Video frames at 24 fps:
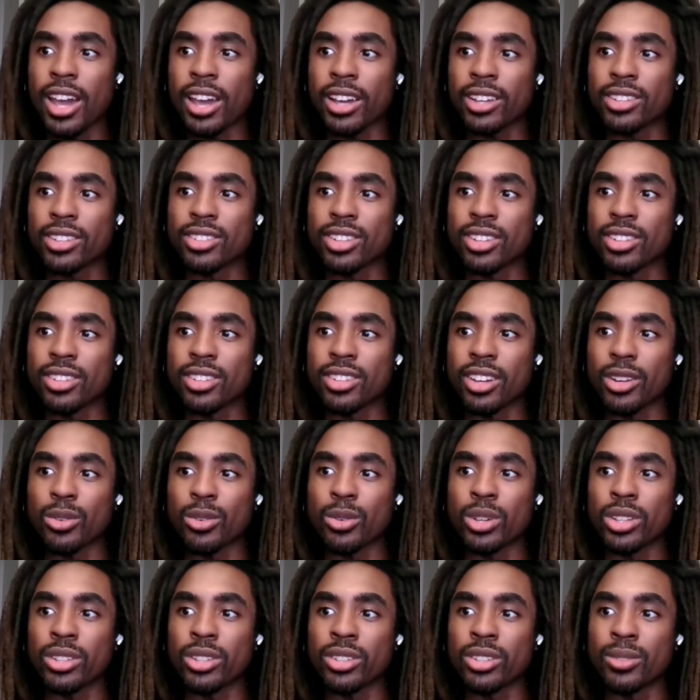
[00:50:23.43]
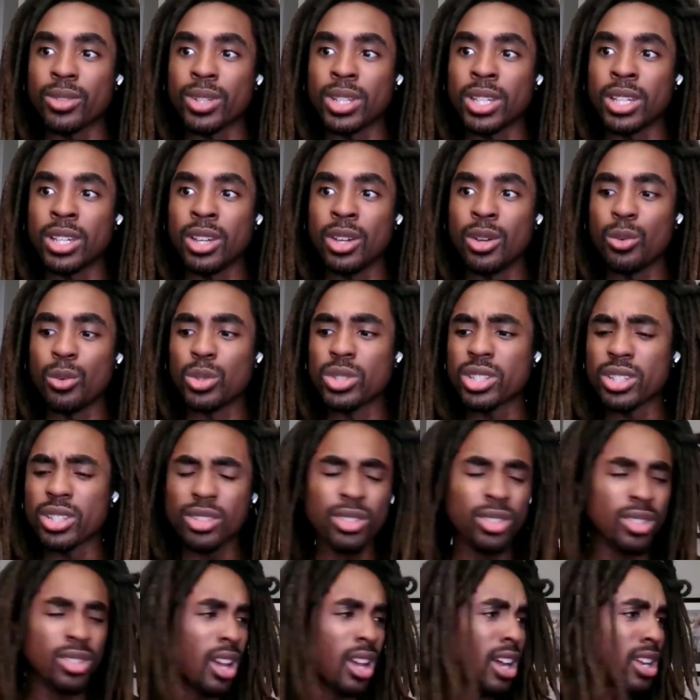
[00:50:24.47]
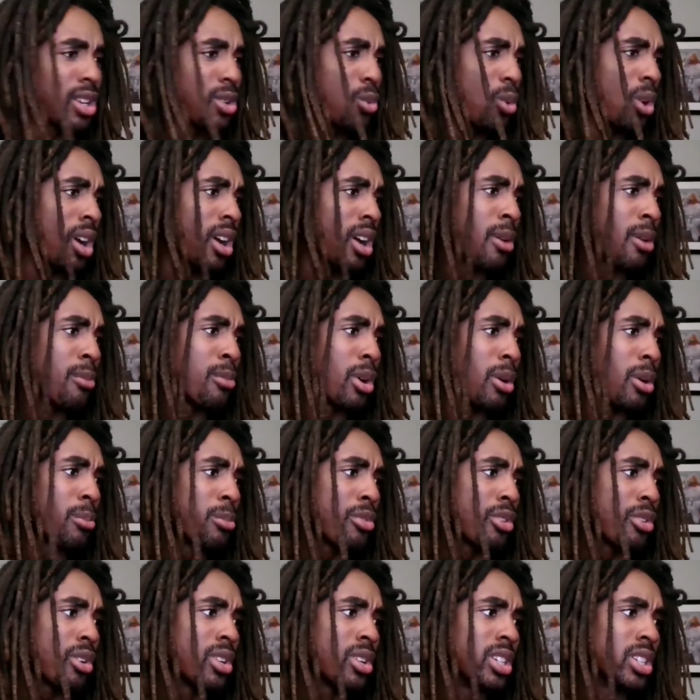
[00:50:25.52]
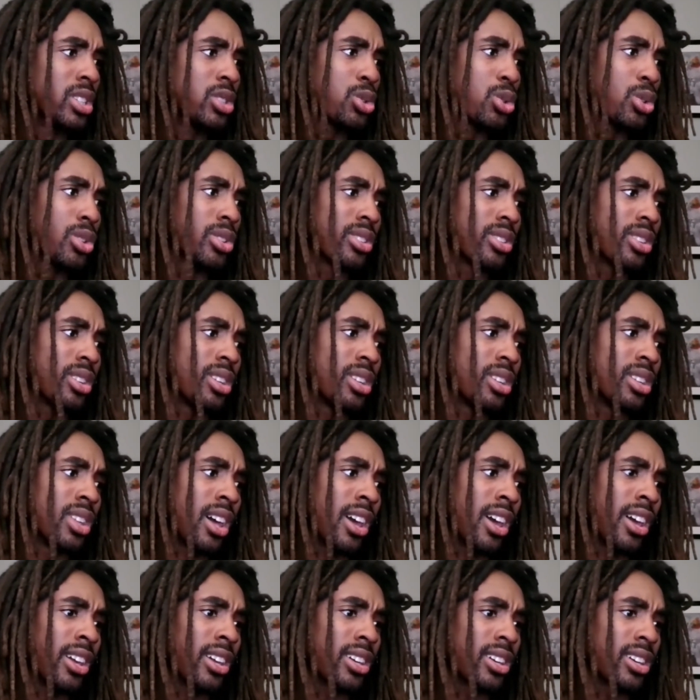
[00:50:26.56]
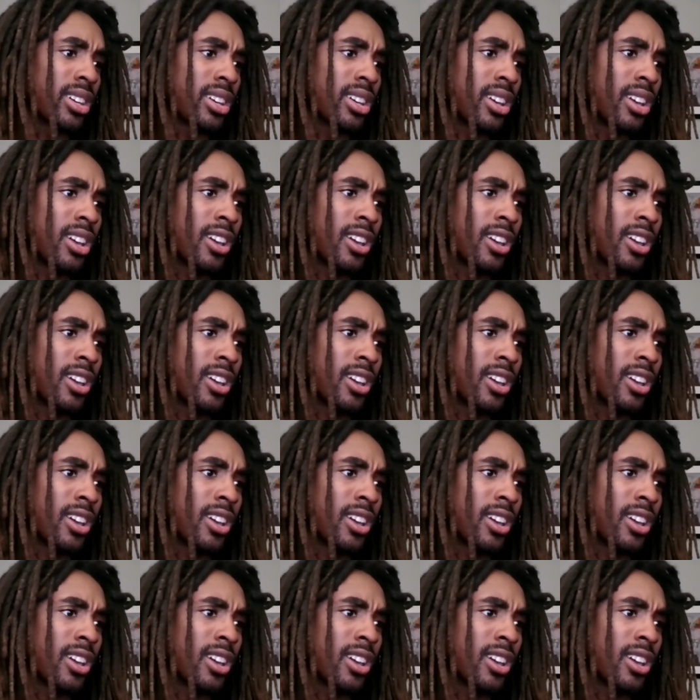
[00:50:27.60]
access that creativity, which is kind of why I'm very interested in like